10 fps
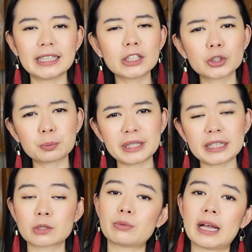English pea
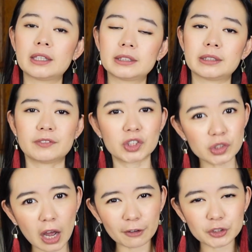is relatively
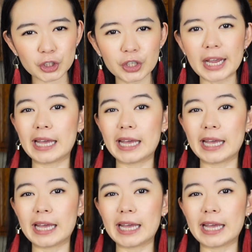softer